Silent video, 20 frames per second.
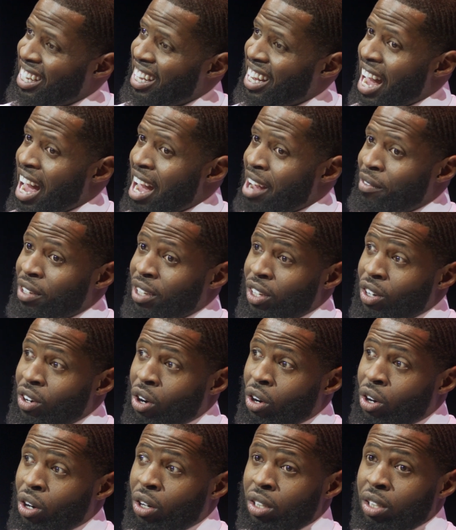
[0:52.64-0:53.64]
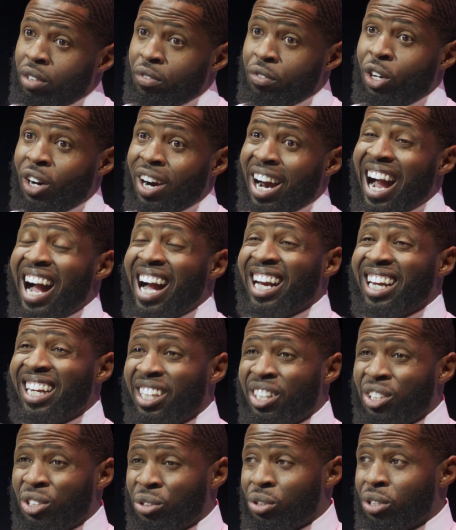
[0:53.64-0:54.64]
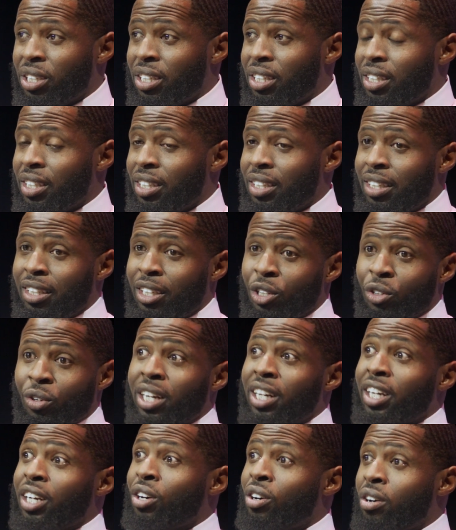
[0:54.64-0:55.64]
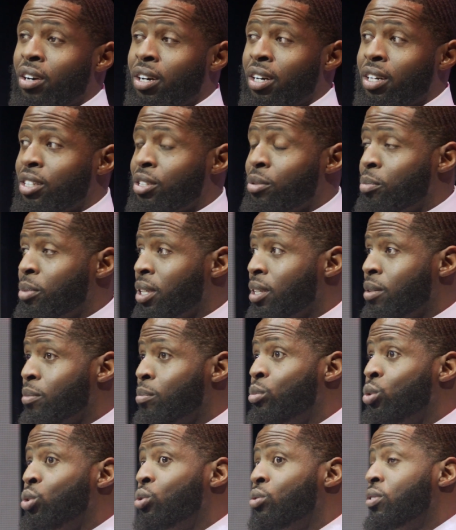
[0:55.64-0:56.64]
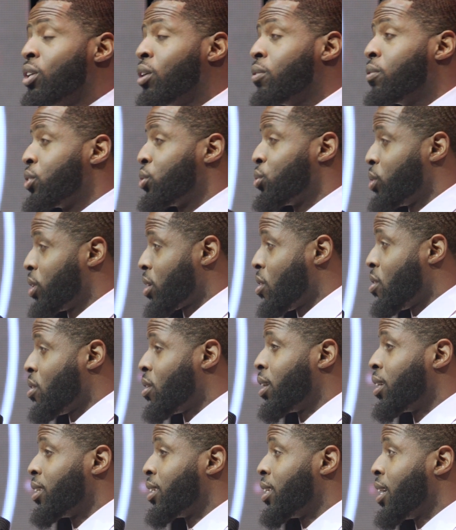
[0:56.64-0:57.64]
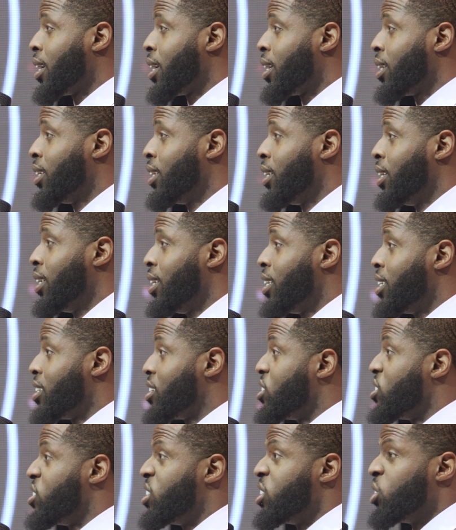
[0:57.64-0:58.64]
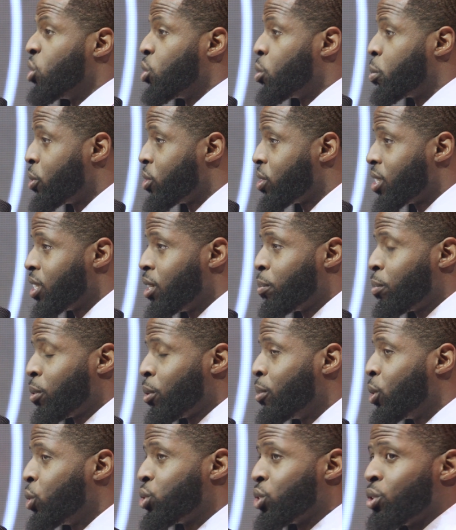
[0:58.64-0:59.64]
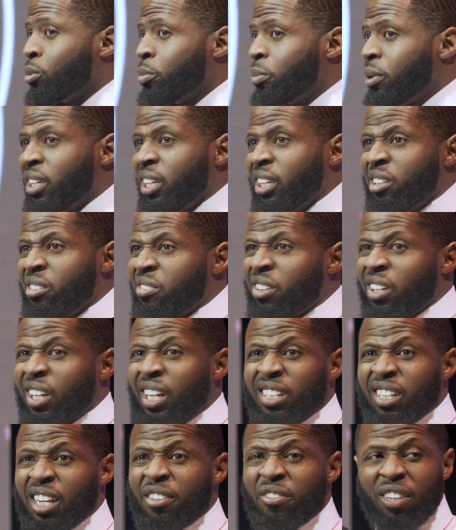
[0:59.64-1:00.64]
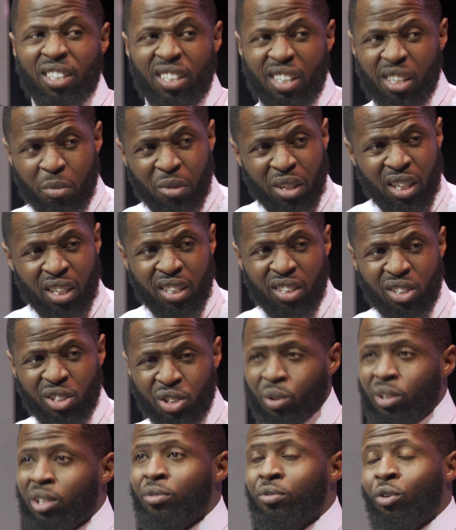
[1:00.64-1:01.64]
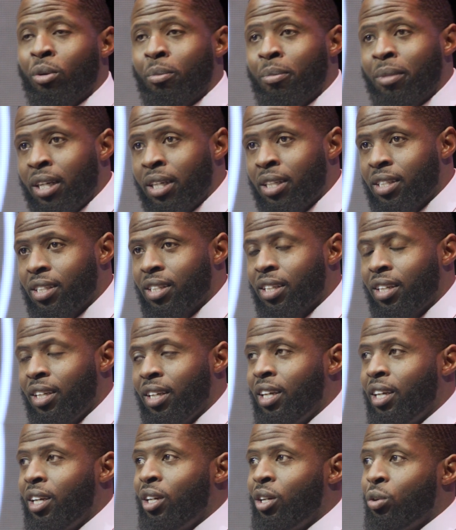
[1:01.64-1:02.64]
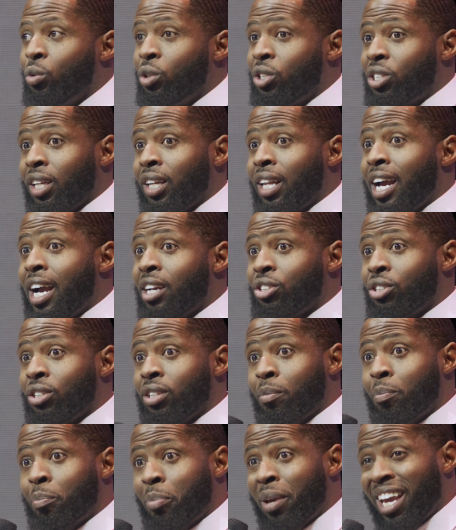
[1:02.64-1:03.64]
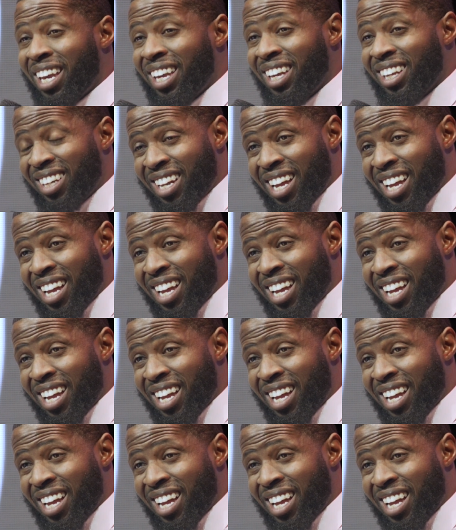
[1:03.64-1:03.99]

having all of your high interest credit cards be moved over to a card that it's a 0% promotional period for, let's say, 15 months or 24 months, which allows you to pay it